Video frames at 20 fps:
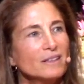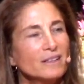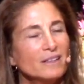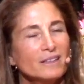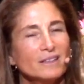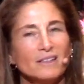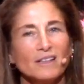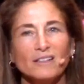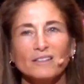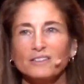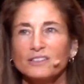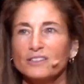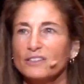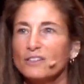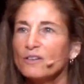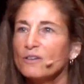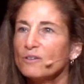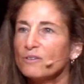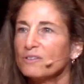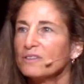
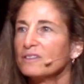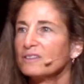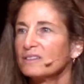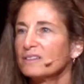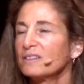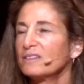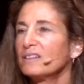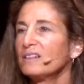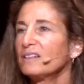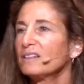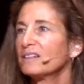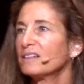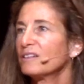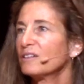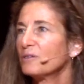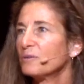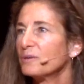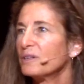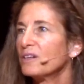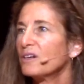acknowledging, oh, this is it,
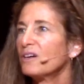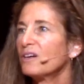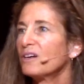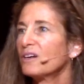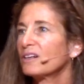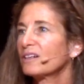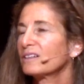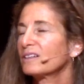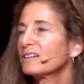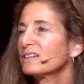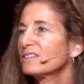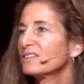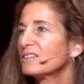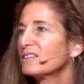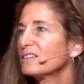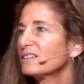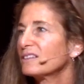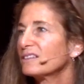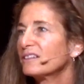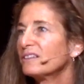here we are, let's
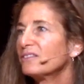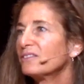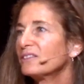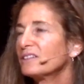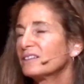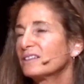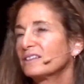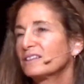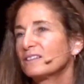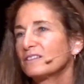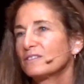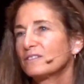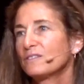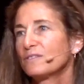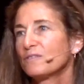just live it.